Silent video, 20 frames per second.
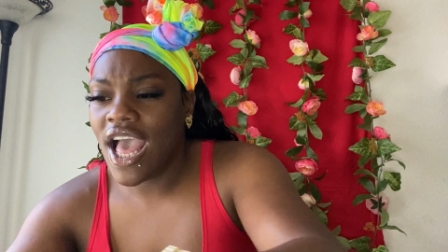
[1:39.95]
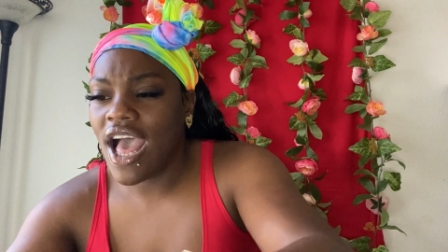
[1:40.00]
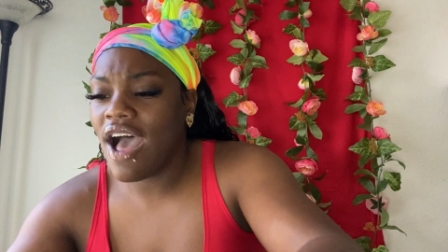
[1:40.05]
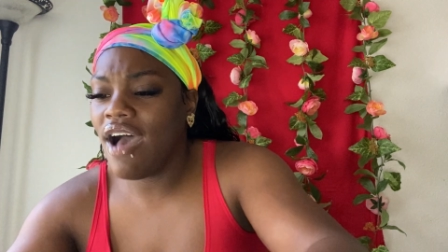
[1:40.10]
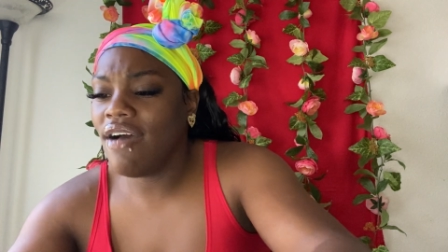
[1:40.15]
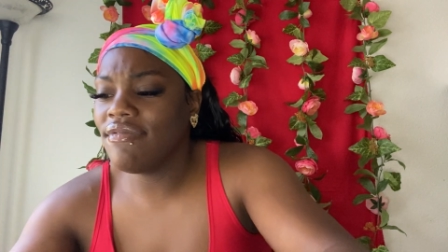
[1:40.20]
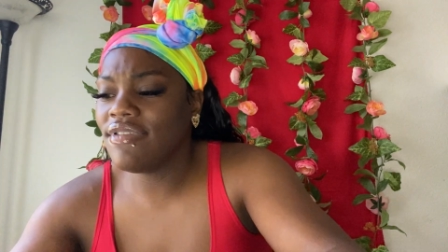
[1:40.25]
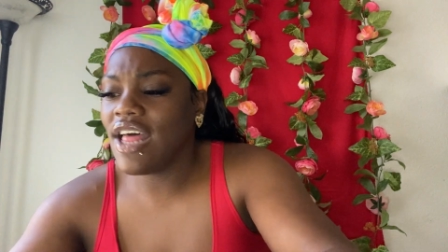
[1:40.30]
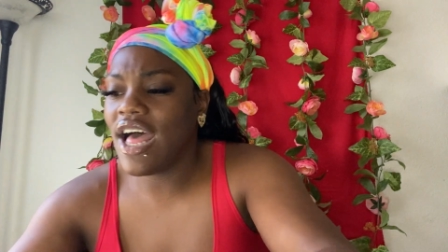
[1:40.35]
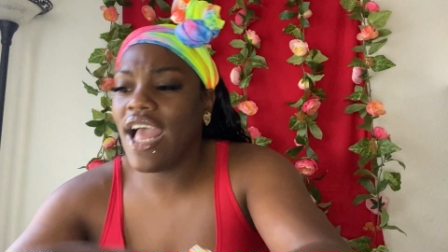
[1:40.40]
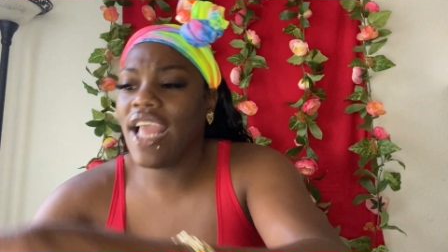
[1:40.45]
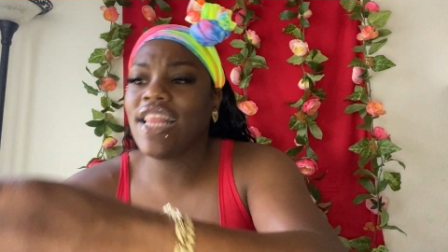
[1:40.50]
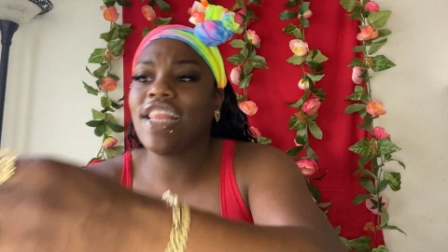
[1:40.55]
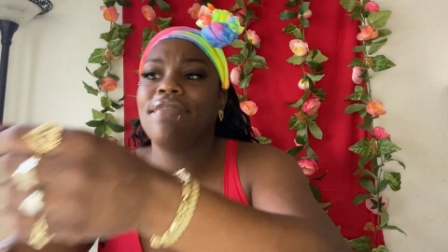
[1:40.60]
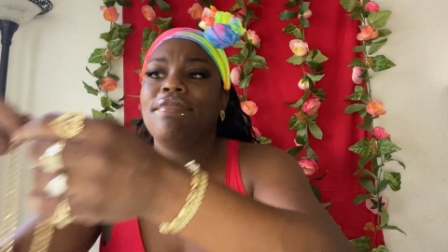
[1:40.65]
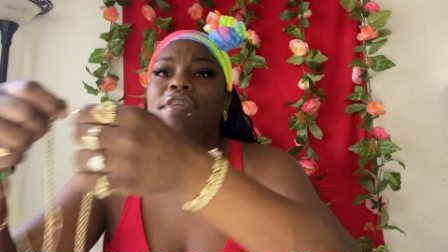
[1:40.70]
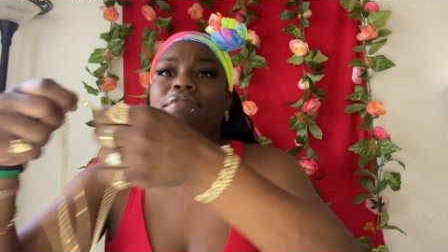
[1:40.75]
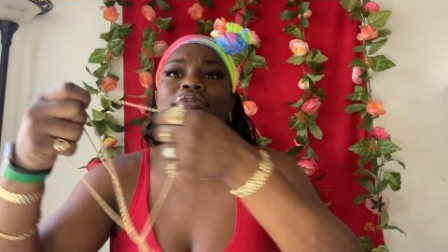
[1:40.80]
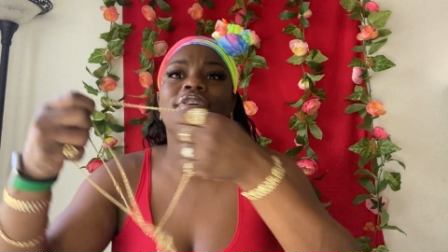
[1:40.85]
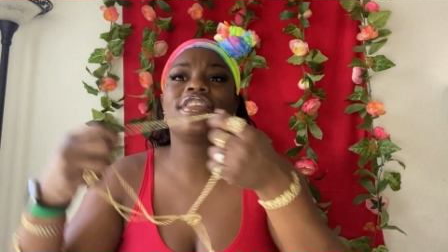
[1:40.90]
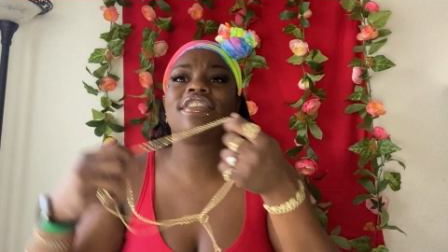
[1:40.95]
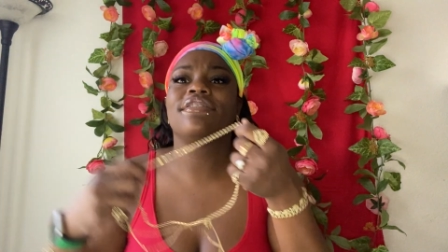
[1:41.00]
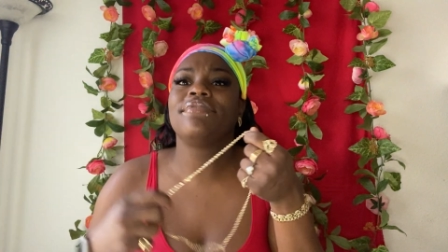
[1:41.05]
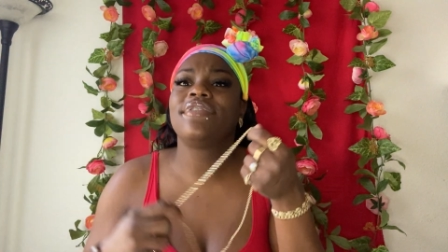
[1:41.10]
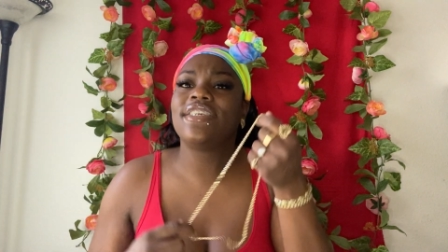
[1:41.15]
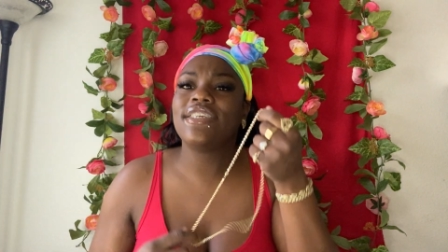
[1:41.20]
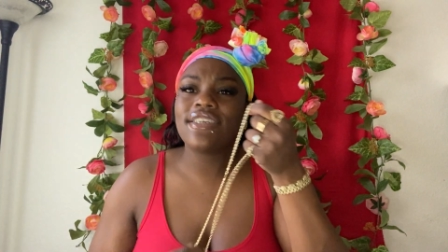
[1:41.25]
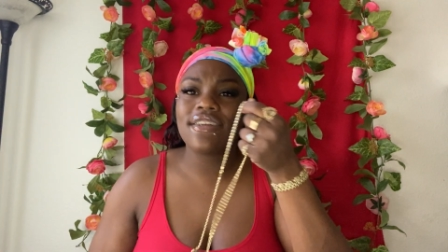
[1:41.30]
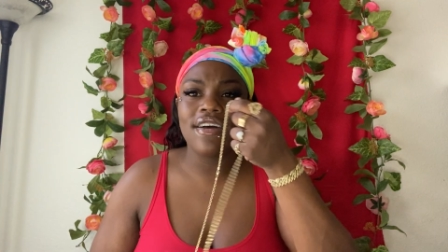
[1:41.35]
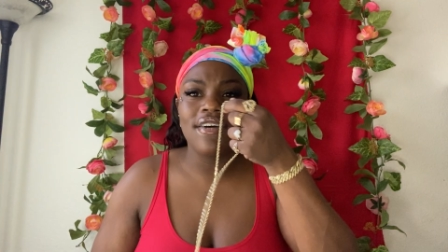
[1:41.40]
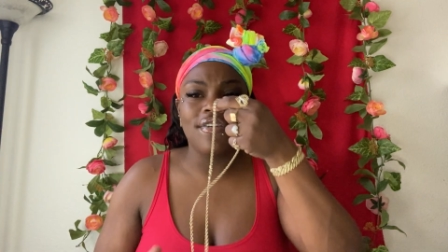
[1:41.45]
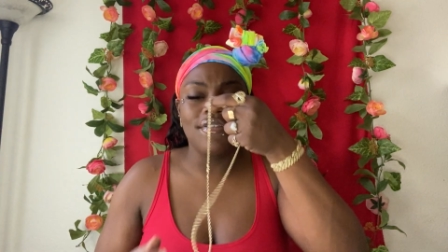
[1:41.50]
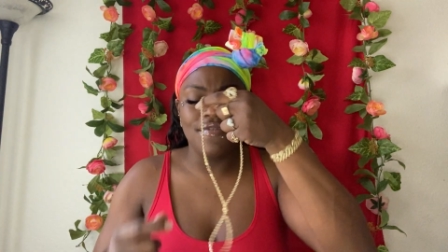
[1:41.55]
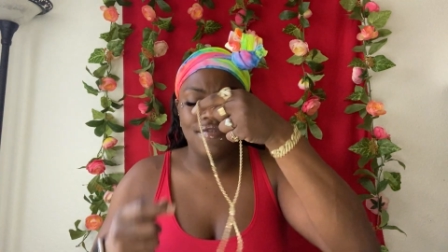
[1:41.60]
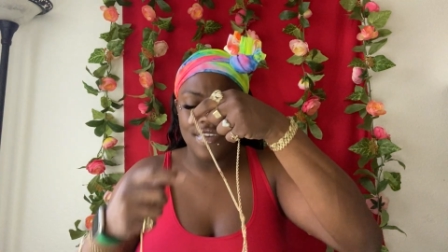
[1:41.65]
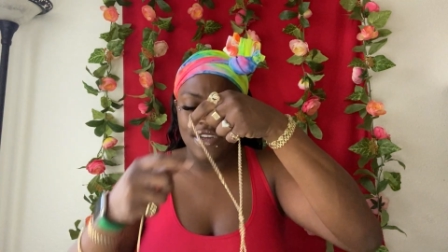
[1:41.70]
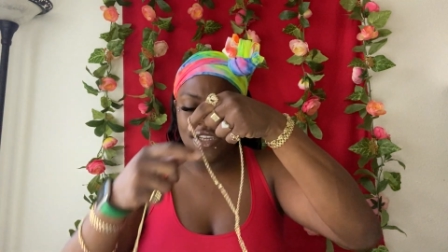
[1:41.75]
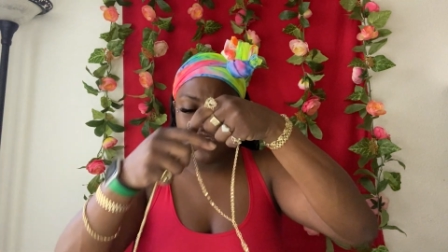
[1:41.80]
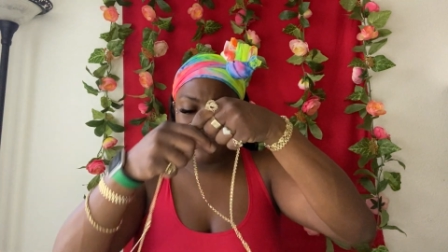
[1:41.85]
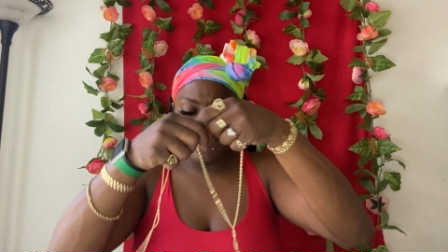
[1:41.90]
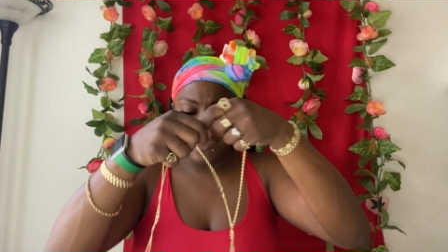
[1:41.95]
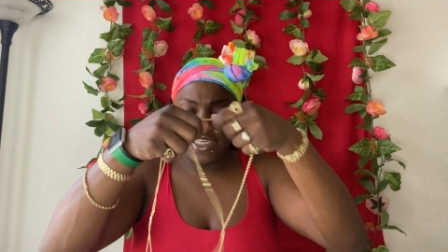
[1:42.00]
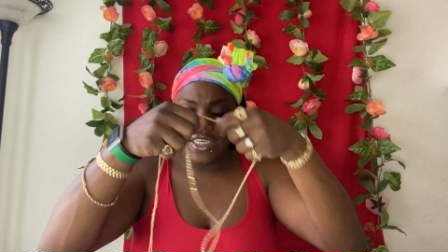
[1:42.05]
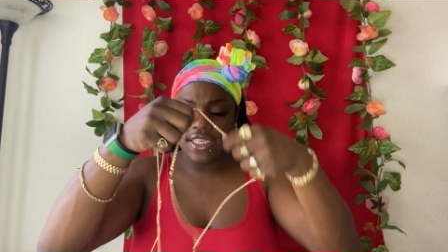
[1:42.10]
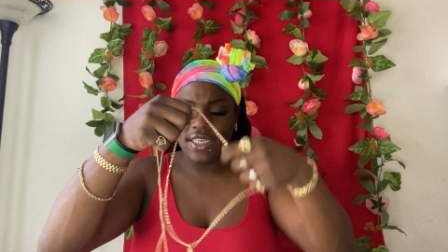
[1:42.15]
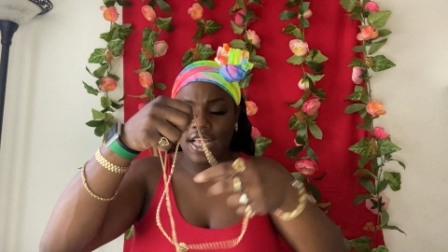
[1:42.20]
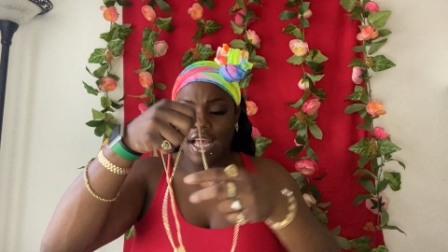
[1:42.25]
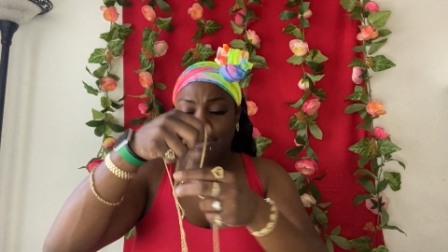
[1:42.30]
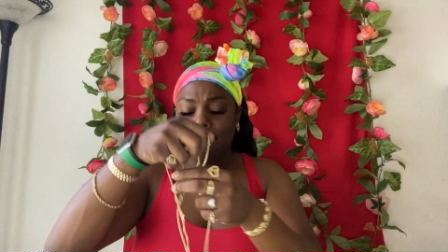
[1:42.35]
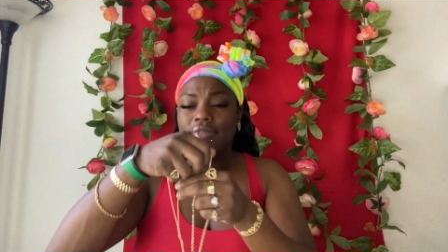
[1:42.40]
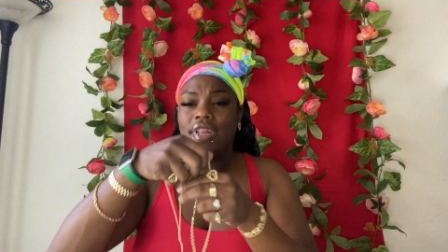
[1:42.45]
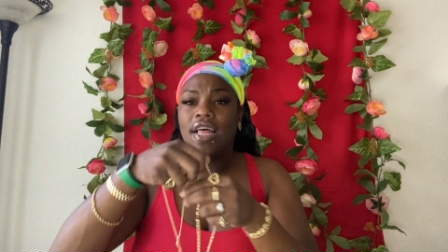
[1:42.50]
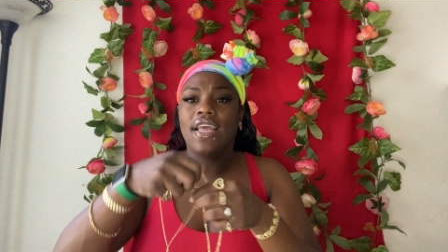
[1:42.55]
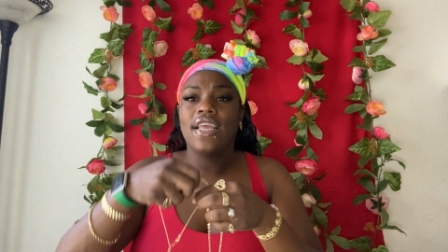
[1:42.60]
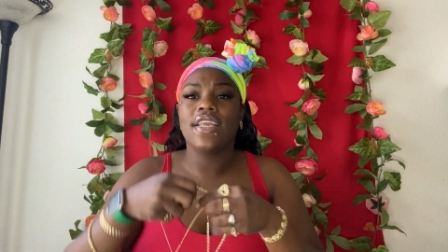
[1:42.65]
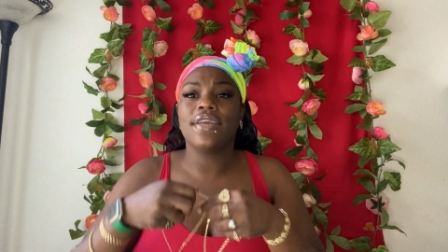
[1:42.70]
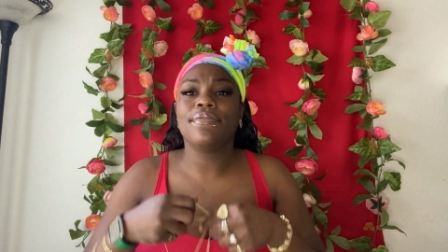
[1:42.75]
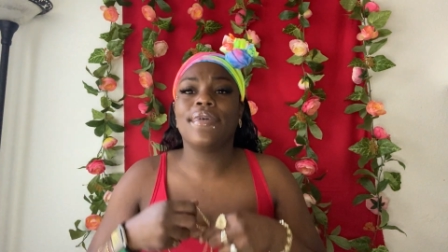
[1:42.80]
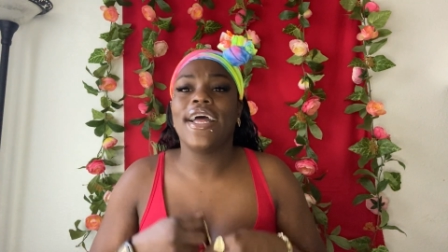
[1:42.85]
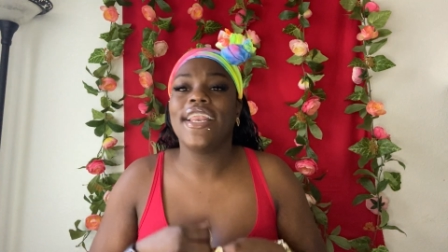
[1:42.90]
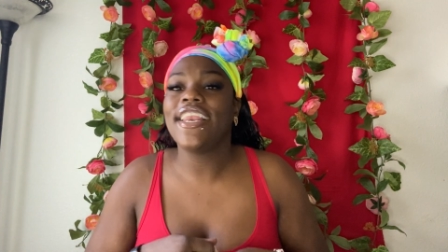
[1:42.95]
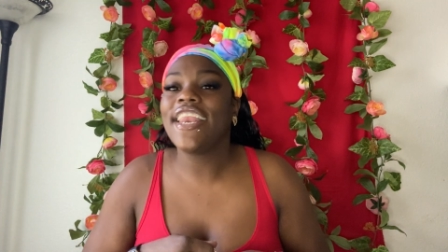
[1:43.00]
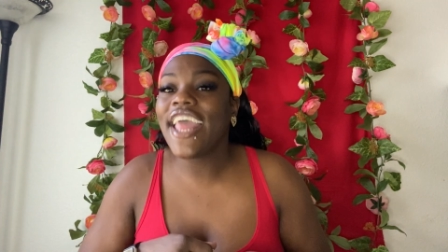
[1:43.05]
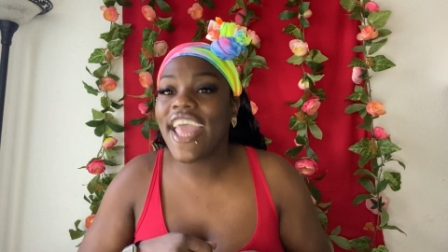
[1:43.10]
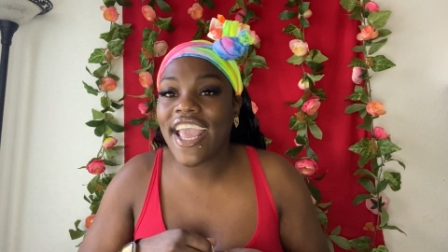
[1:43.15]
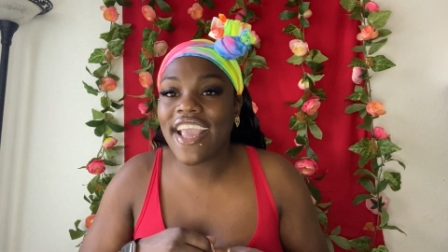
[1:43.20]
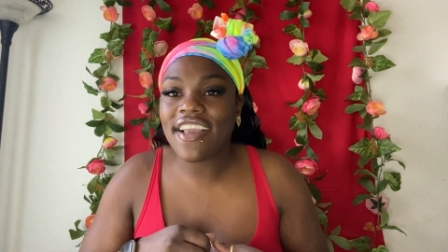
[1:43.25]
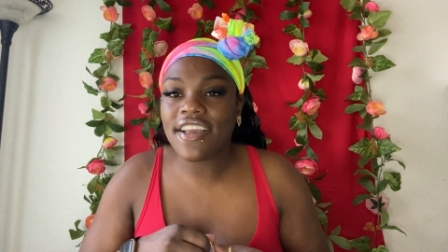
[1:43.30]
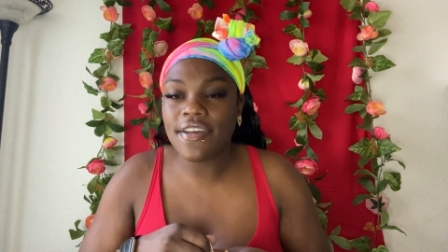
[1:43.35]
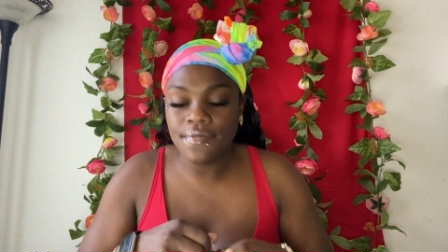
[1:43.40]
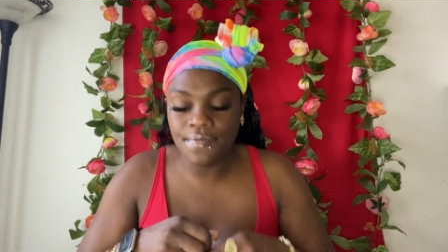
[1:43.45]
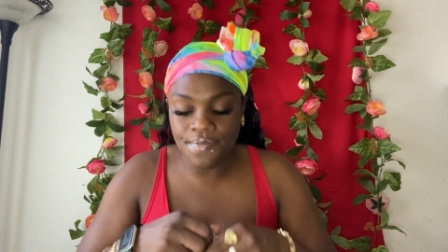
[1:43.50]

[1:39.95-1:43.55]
I'm like, let me put some shit on for you because I'm like, my neck